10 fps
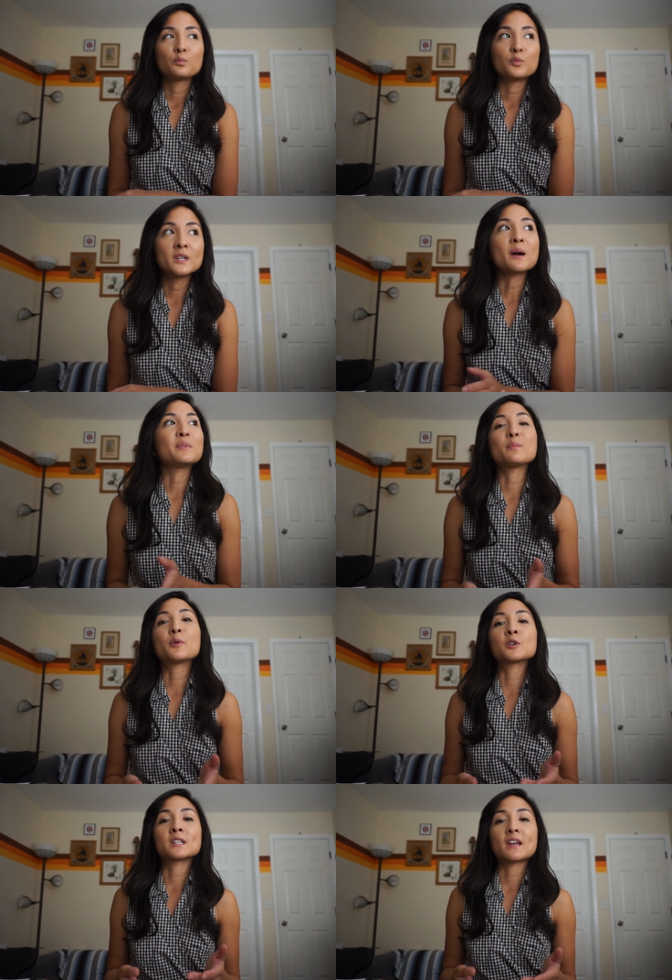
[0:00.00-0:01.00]
would not be the
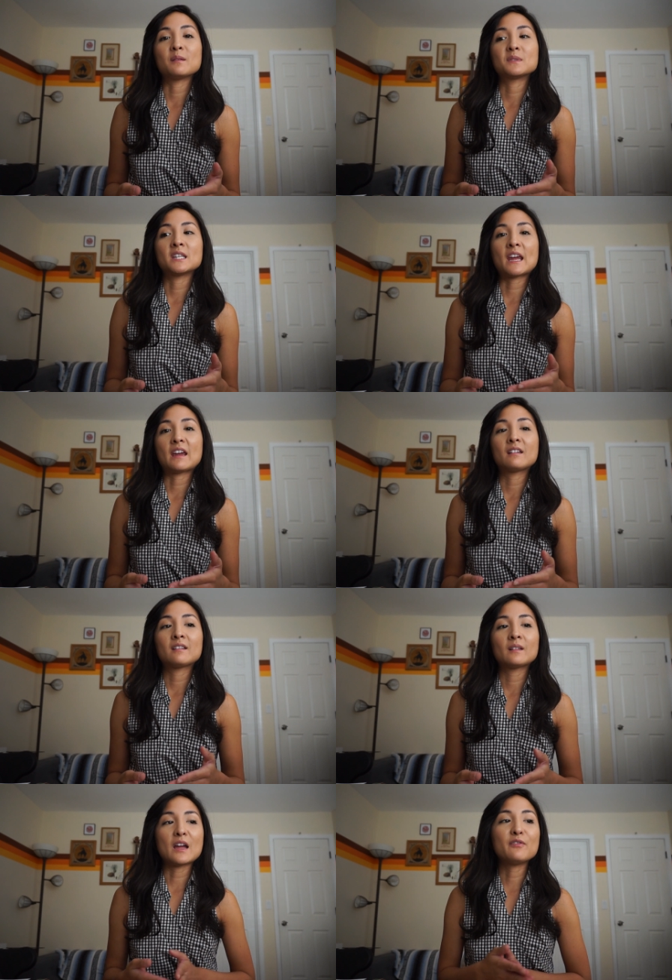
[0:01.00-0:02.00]
person I am today.
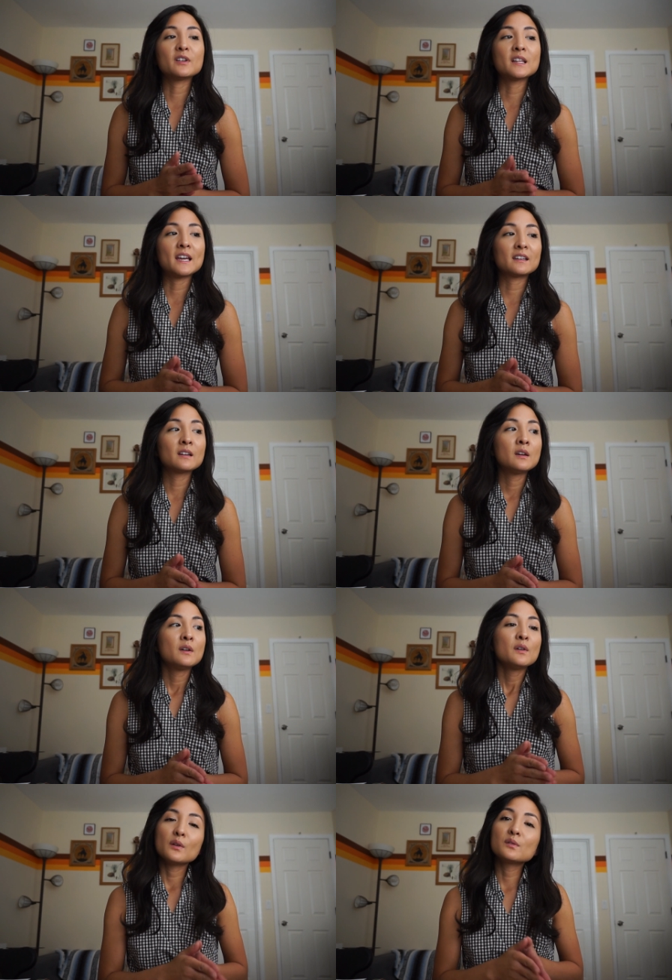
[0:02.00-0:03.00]
I feel like
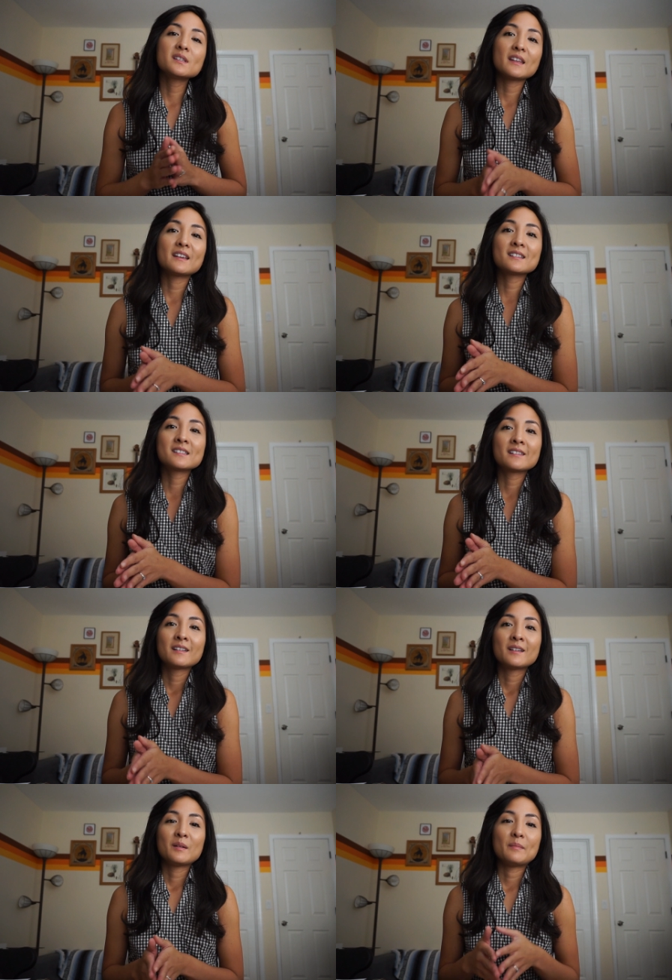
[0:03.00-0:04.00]
those things
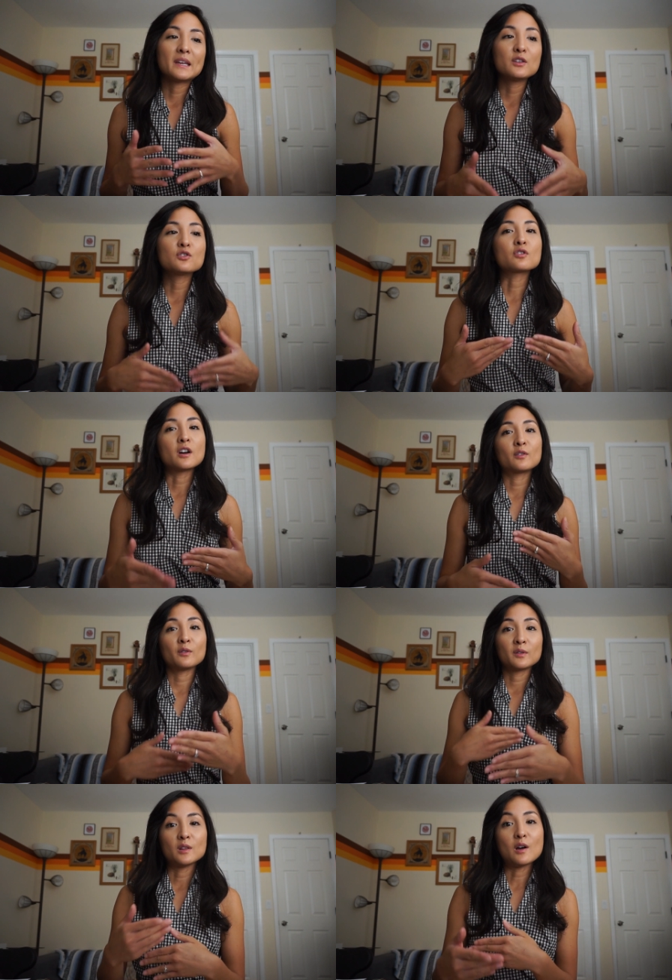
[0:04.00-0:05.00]
make you
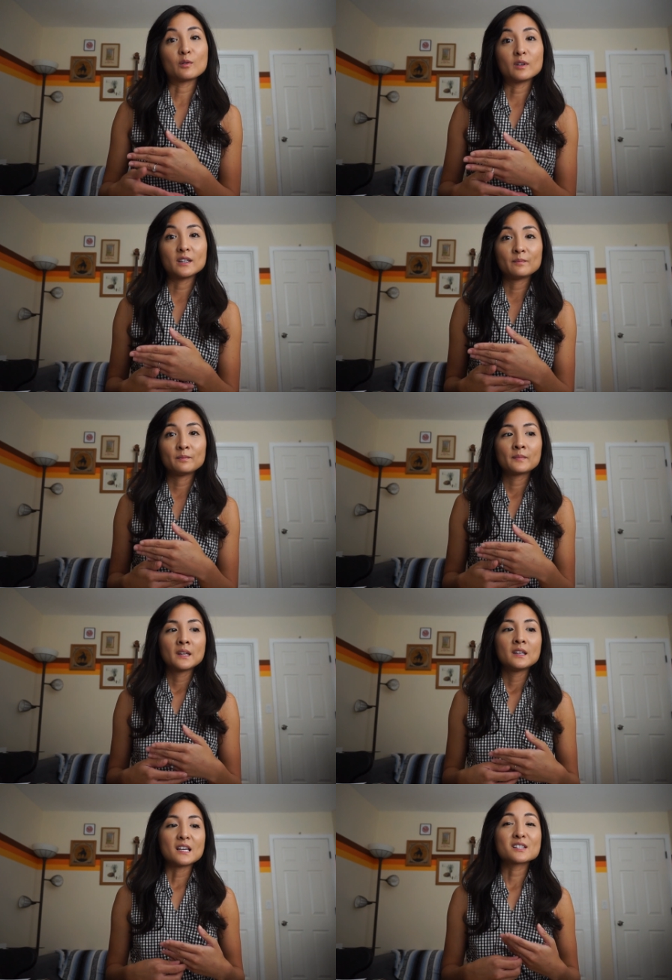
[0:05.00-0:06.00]
stronger in the long run.
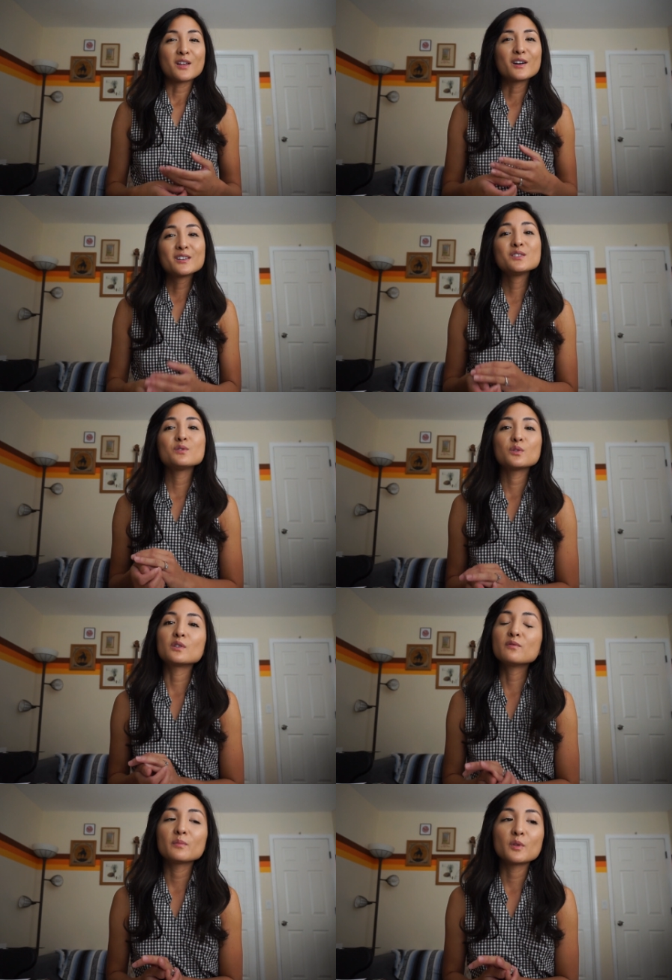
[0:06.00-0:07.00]
As long as you
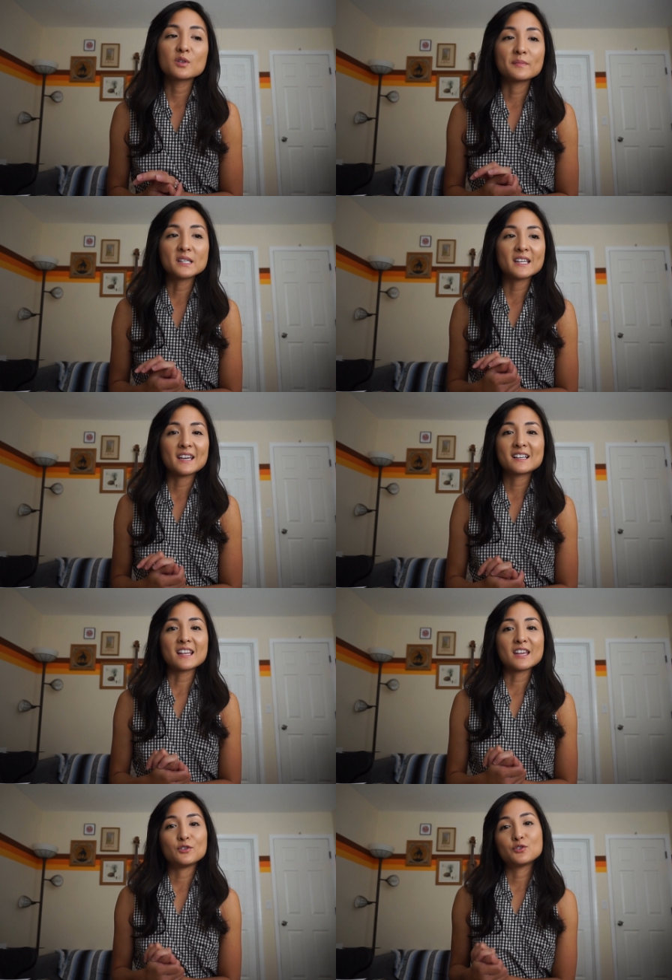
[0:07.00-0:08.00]
learn from those mistakes
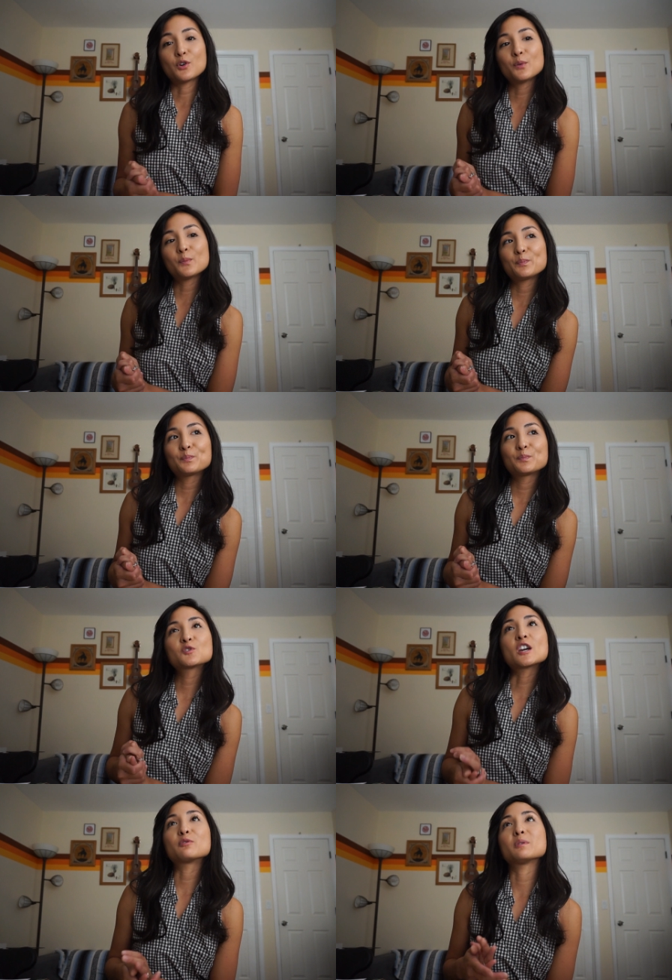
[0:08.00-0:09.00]
and you don't
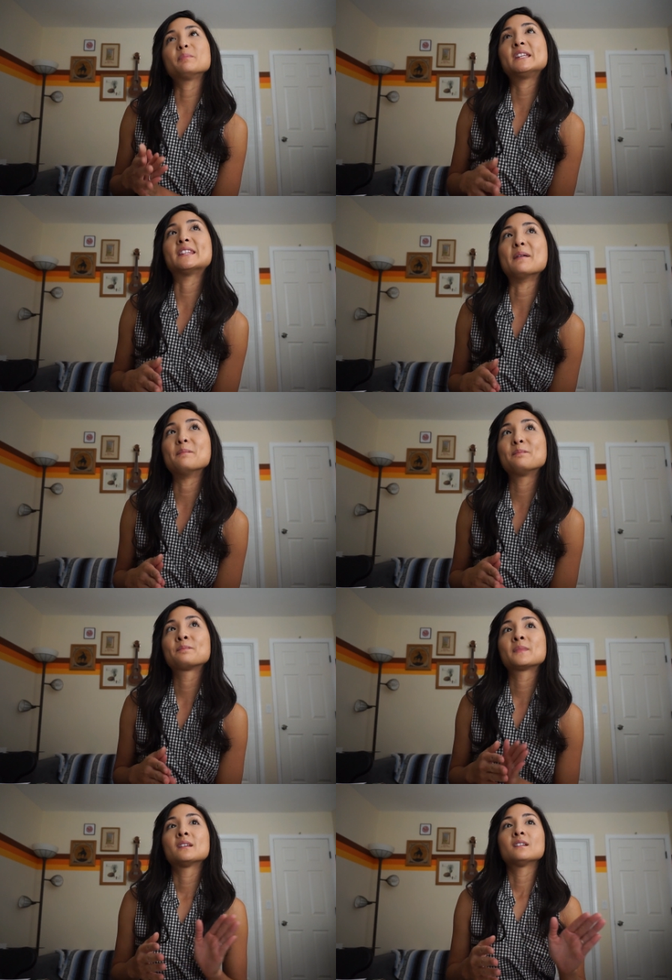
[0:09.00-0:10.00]
try to repeat them.
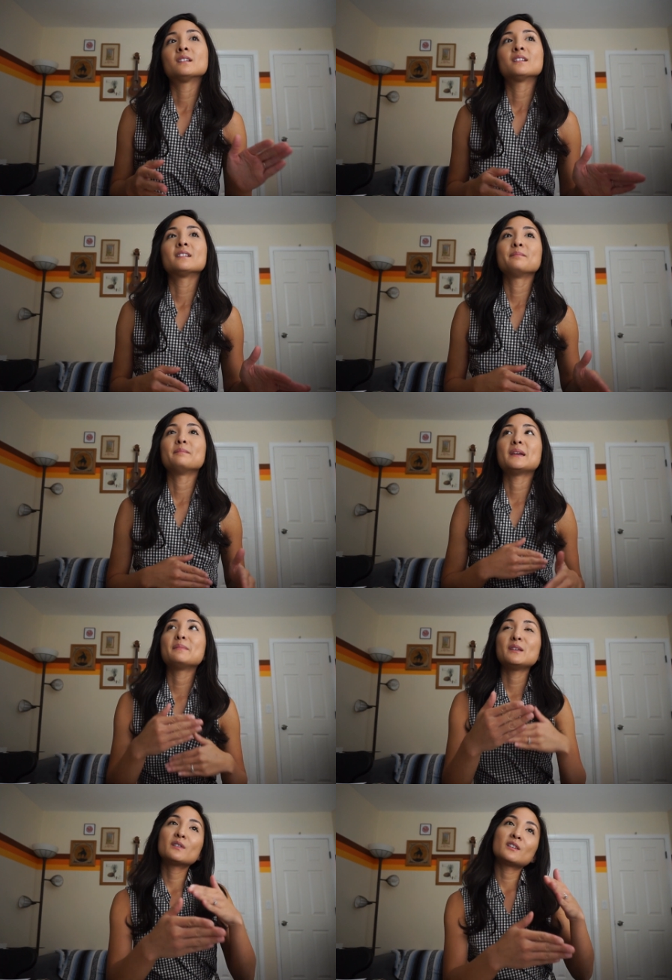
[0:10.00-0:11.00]

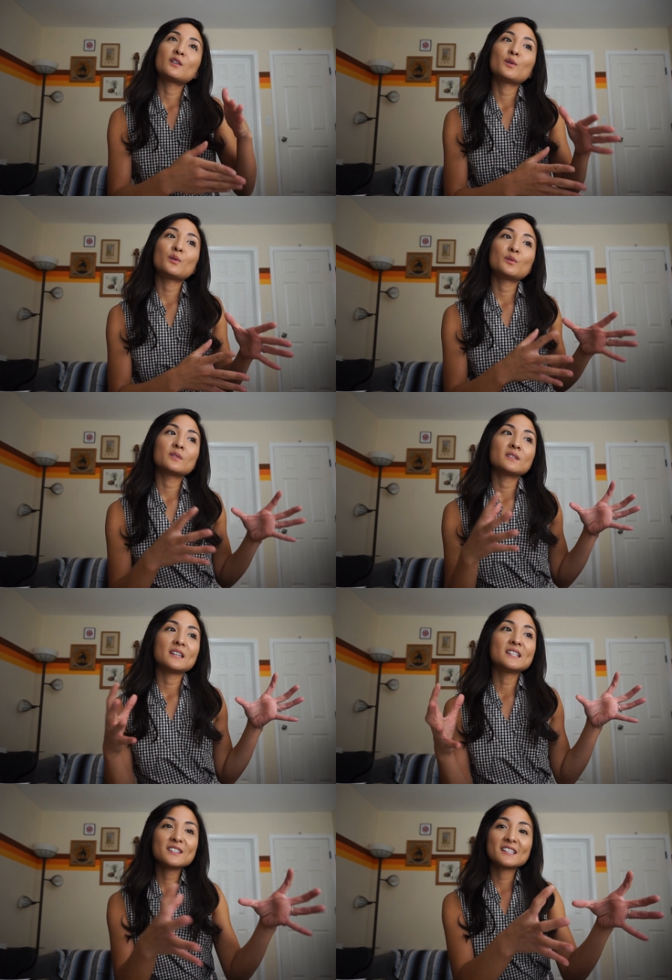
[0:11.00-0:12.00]
Maybe you can go
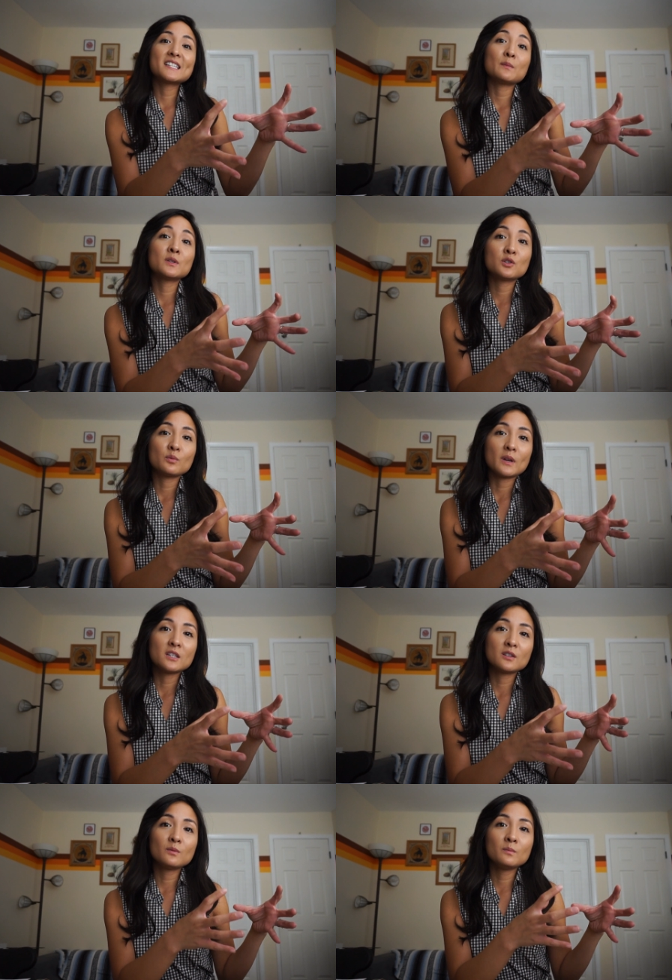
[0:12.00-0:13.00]
into the same
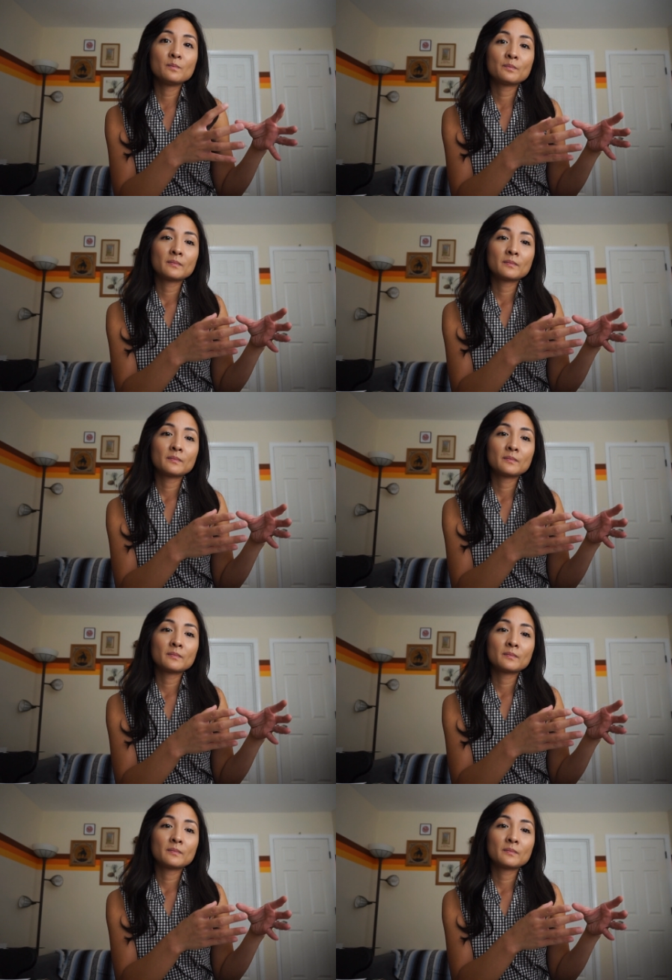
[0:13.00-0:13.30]
situation,